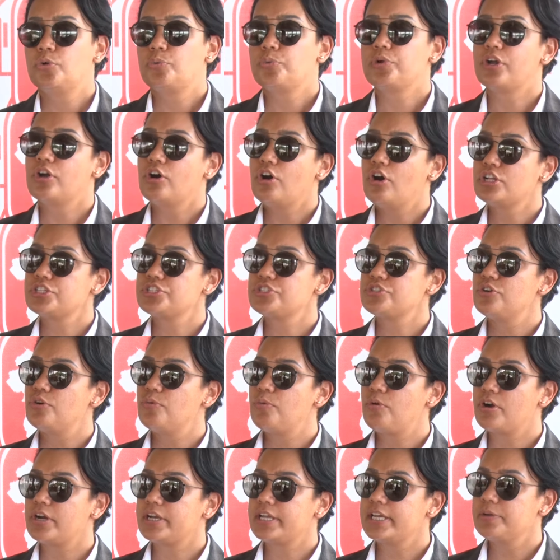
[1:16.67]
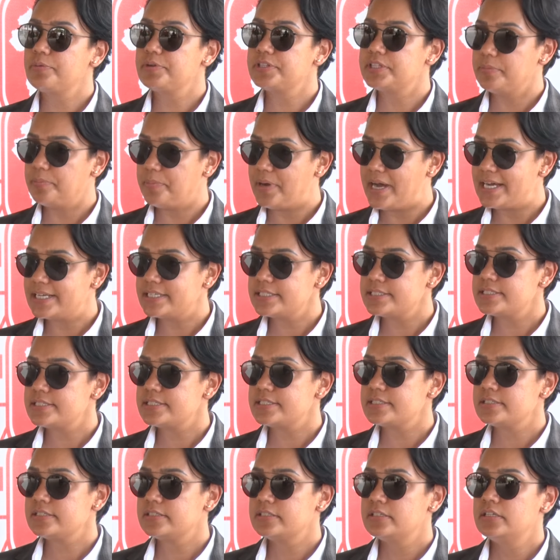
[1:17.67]
We're also working with the
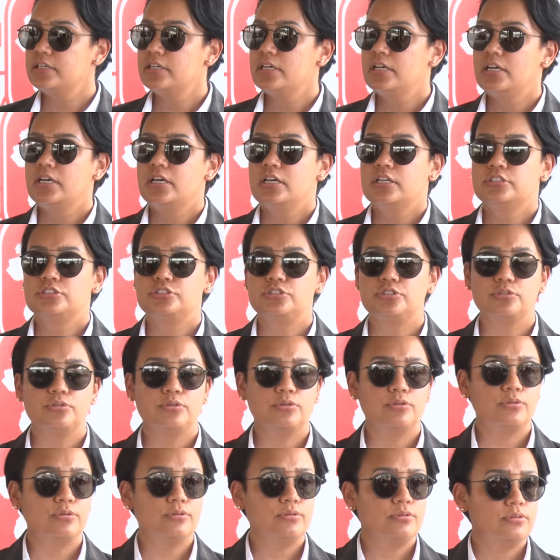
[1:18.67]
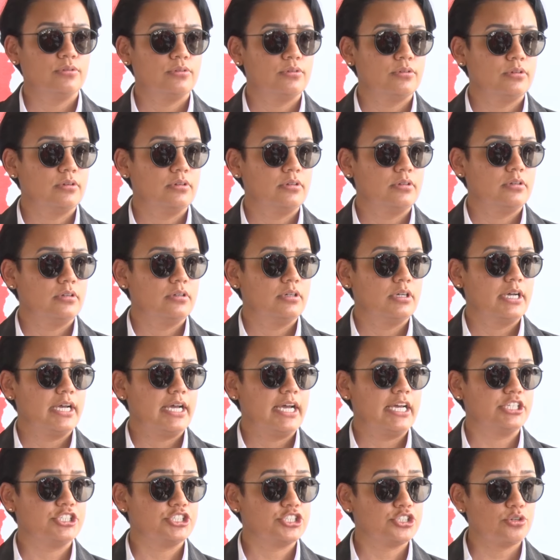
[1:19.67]
banks to
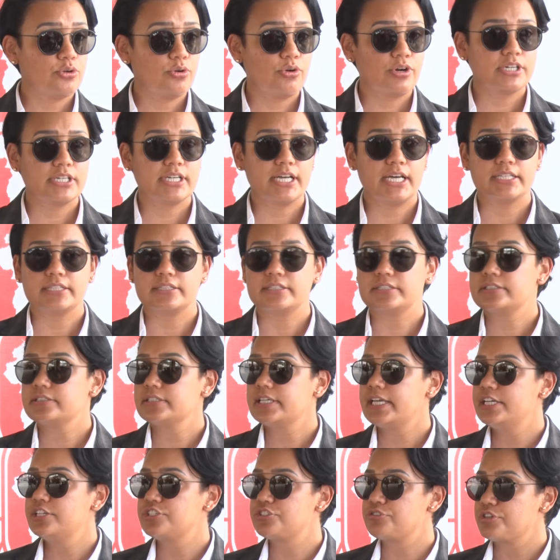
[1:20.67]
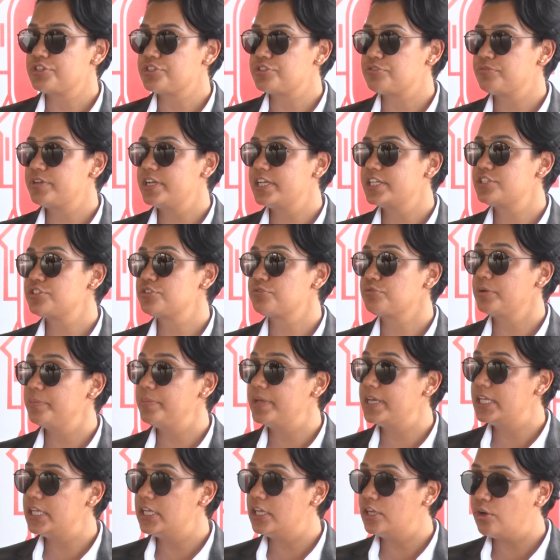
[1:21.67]
ensure that interest rates
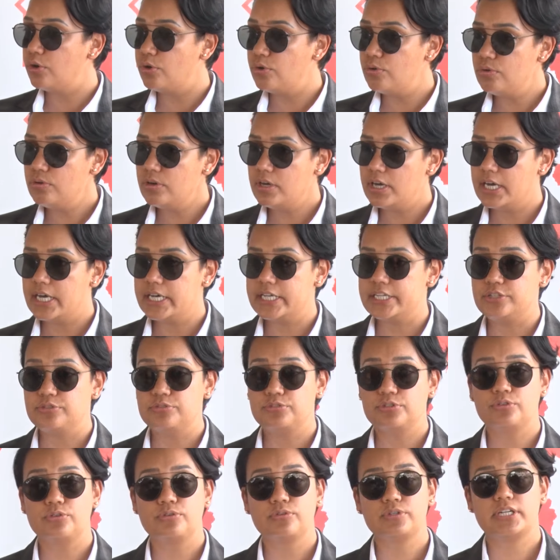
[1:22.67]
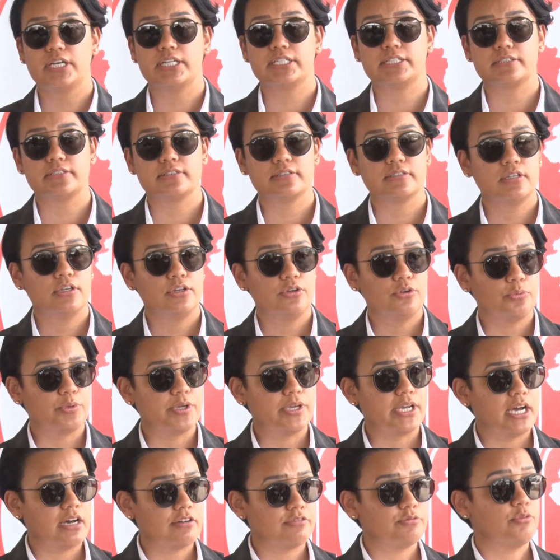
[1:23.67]
remain low, and you know that we
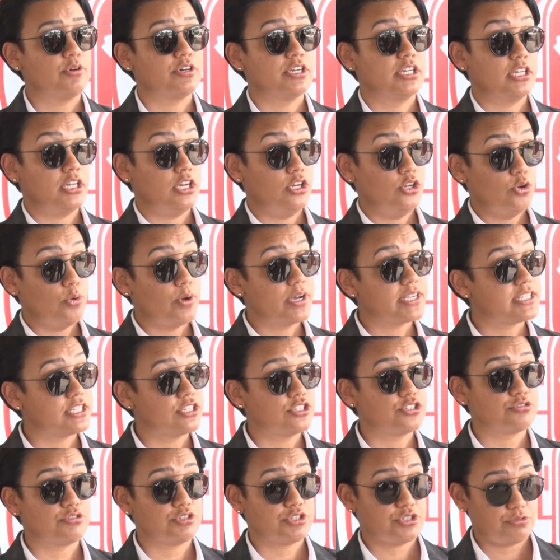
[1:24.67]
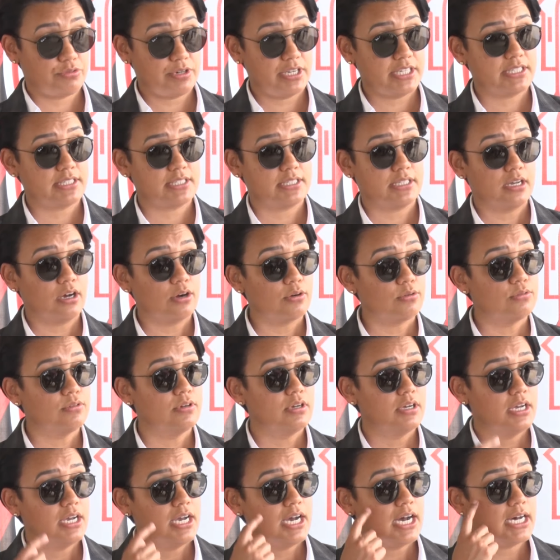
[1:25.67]
have one of the lowest interest rates now.
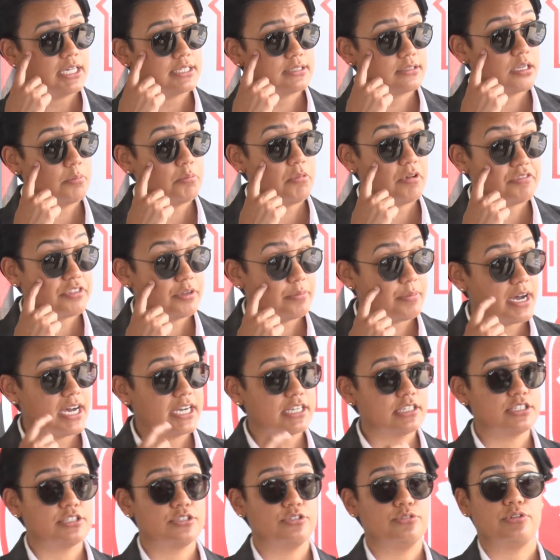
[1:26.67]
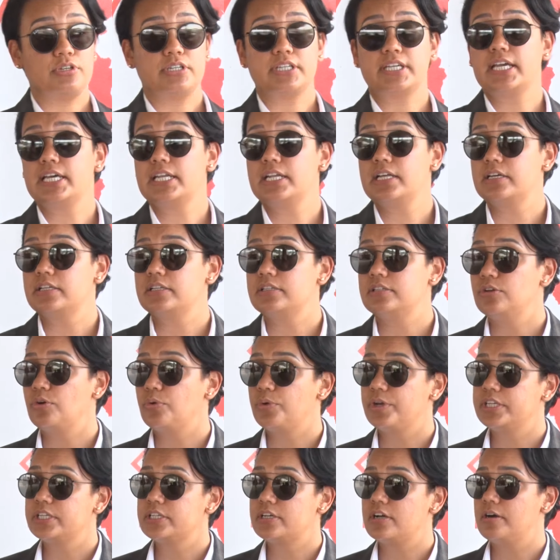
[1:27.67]
At some of the banks, you can get a
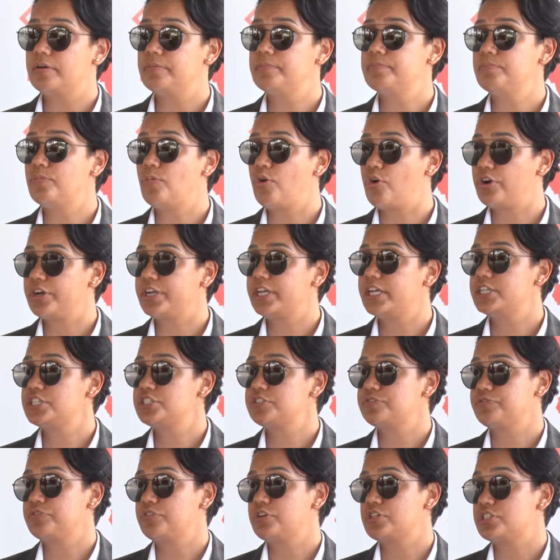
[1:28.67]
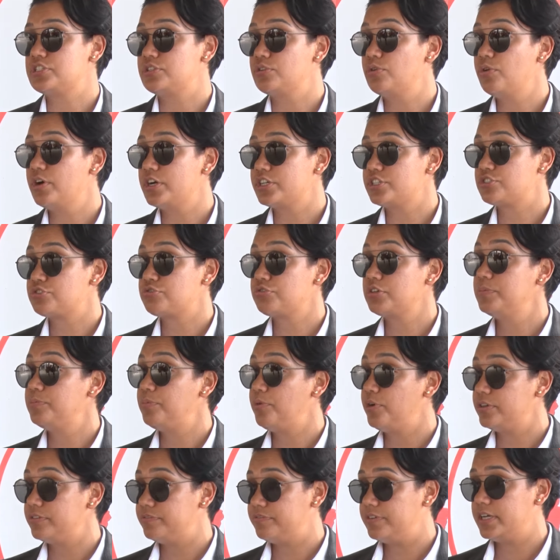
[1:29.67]
low-income mortgage for as low as
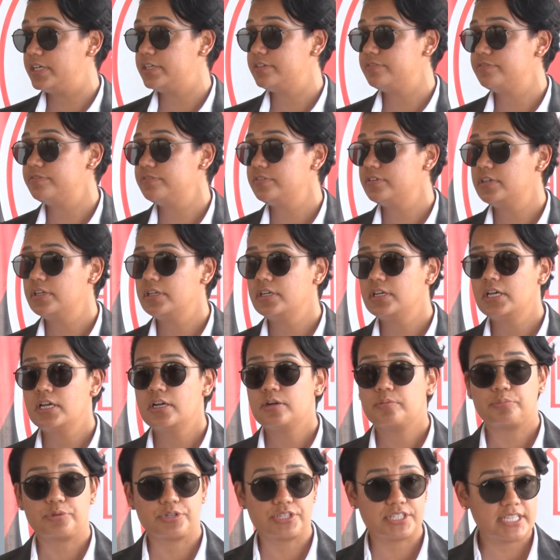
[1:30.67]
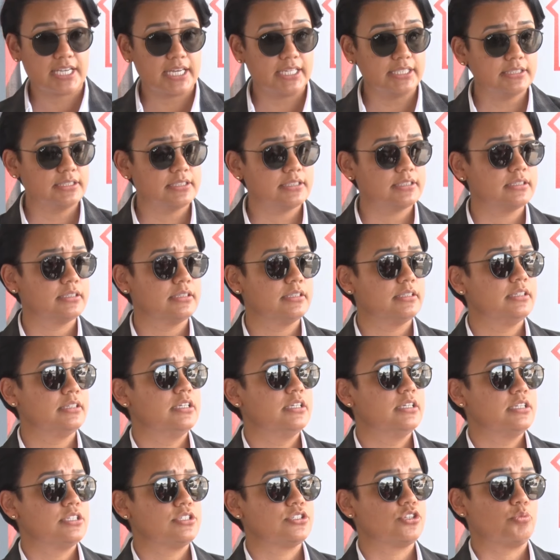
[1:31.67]
3.5%.
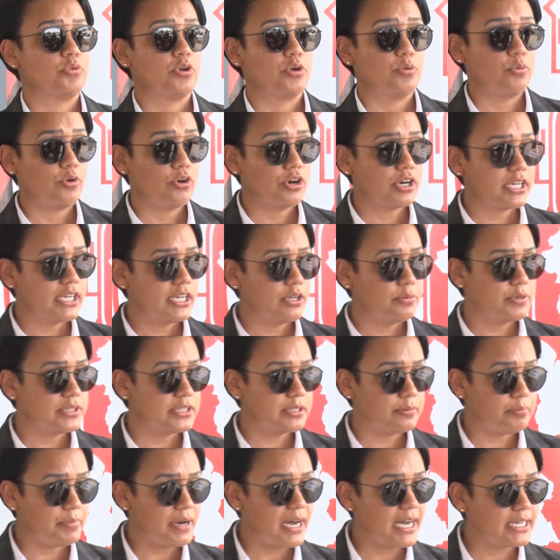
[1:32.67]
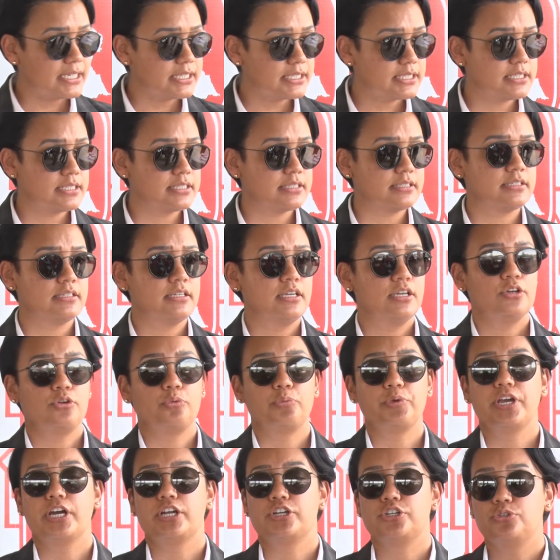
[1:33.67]
So we're working with the banks.
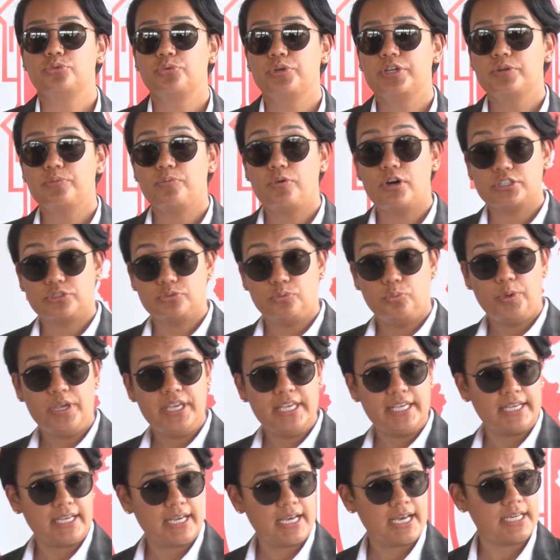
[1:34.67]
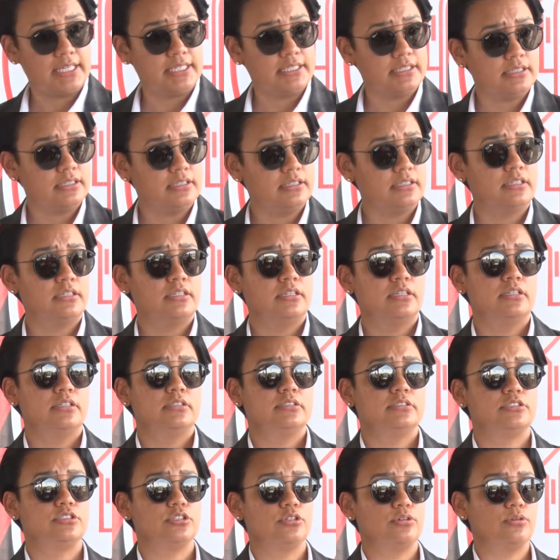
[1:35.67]
We are doing what we can
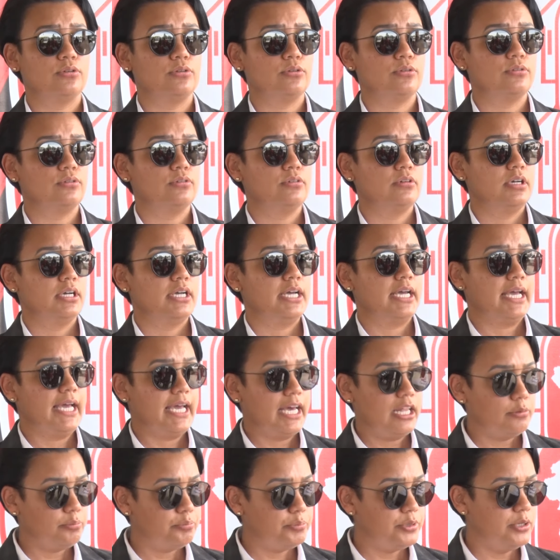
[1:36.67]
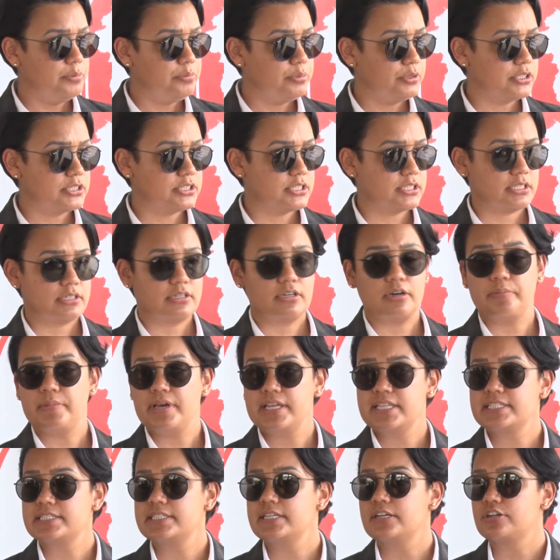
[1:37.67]
to help people to
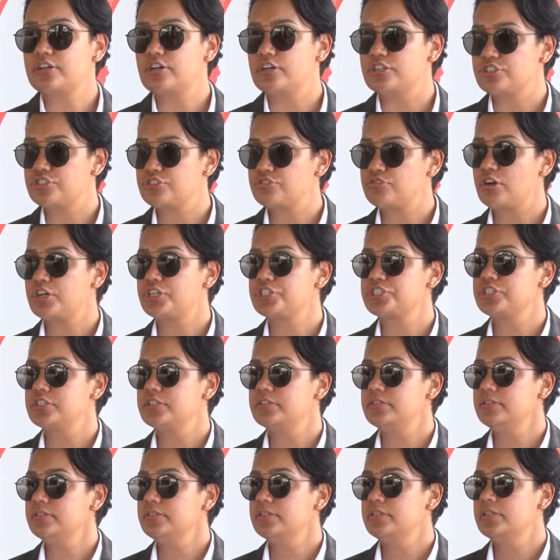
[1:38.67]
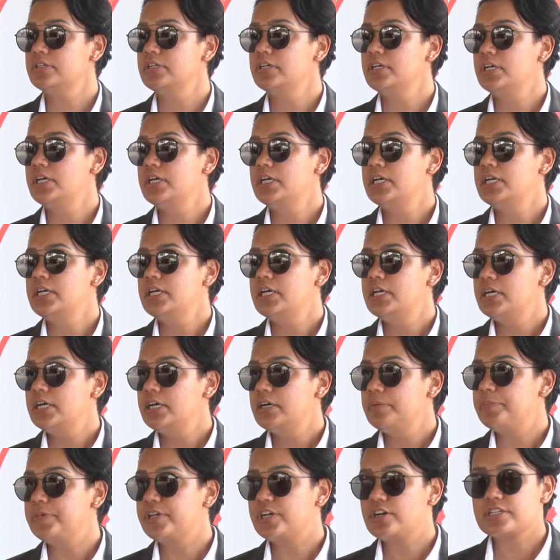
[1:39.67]
commence their construction,
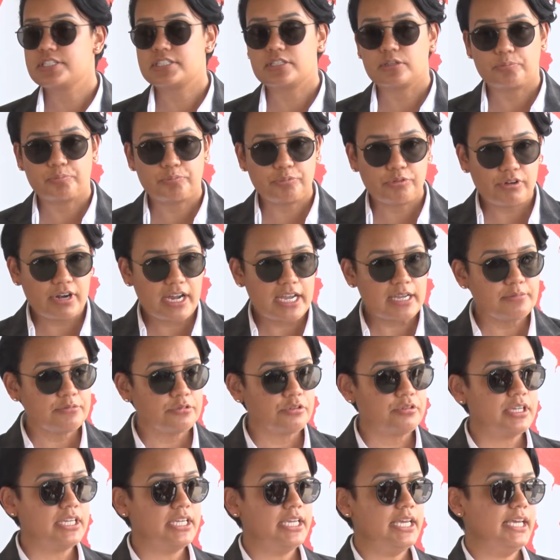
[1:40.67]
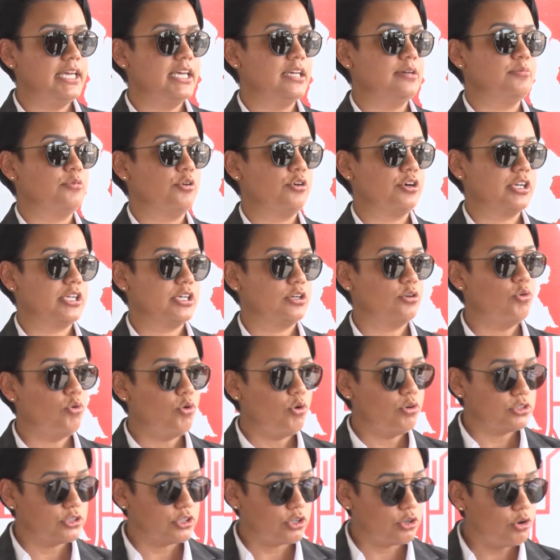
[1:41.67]
because the primary aim or
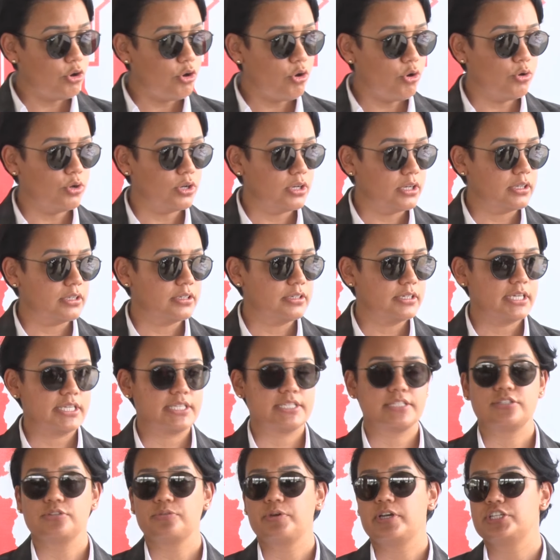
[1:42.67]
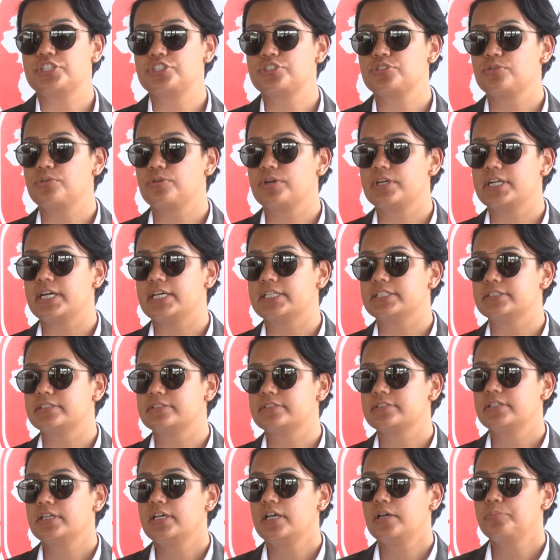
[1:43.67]
the goal is to ensure that
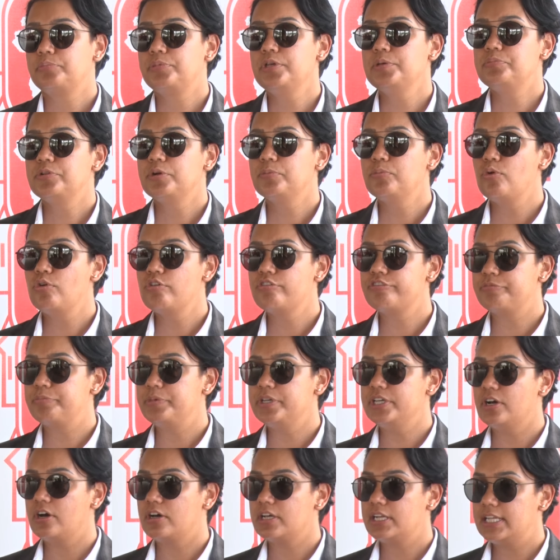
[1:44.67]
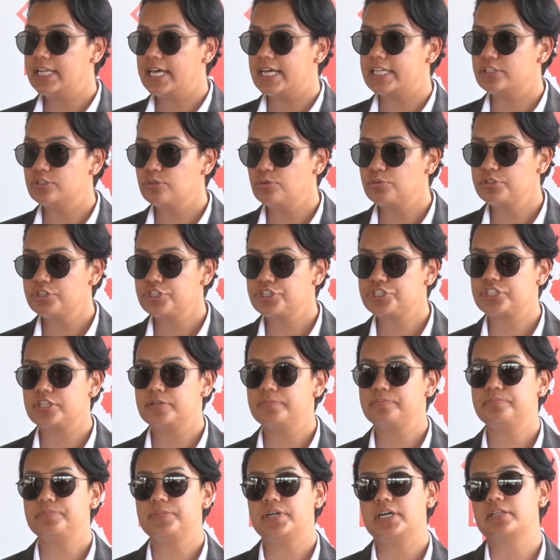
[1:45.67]
people move beyond land
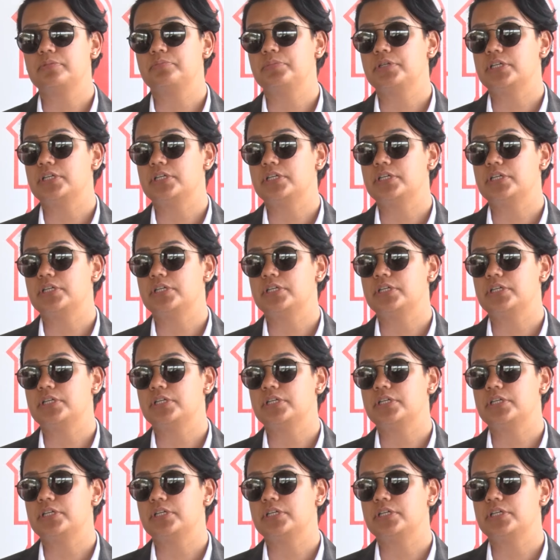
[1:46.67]
ownership and